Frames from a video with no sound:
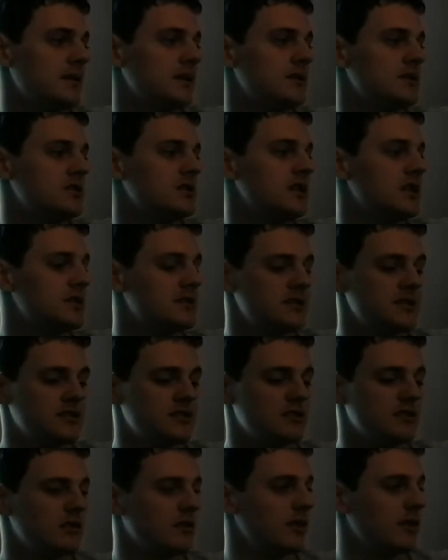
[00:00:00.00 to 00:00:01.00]
Shared
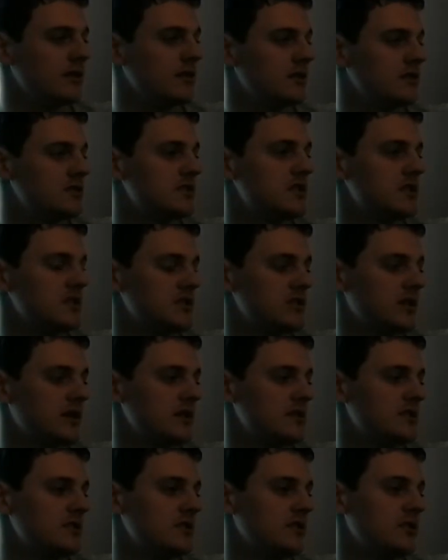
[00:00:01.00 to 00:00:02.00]

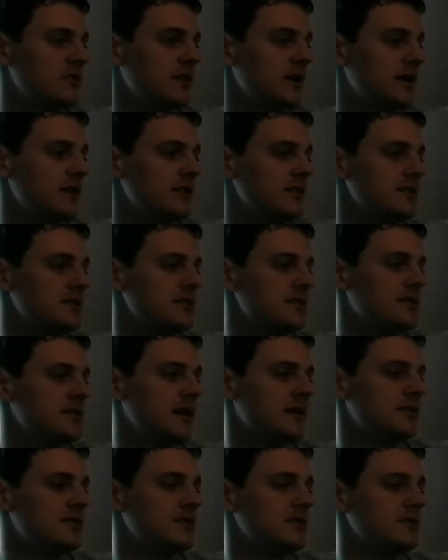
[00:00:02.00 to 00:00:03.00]
situational awareness
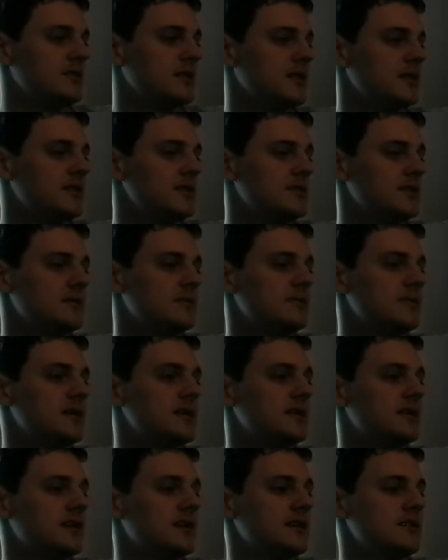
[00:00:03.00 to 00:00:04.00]
established by using
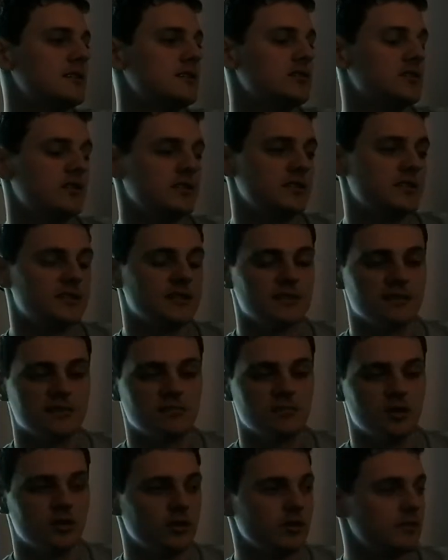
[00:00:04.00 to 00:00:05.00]
methane and joint decision
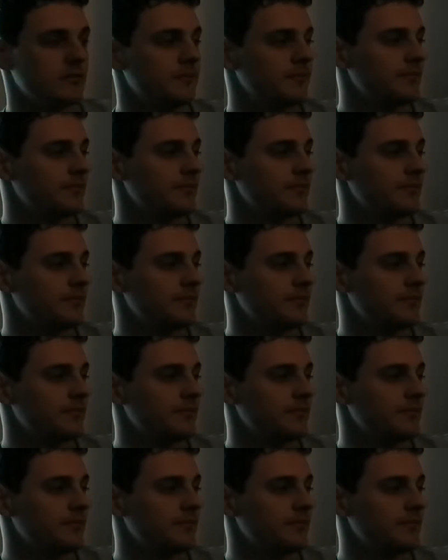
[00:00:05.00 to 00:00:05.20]
model.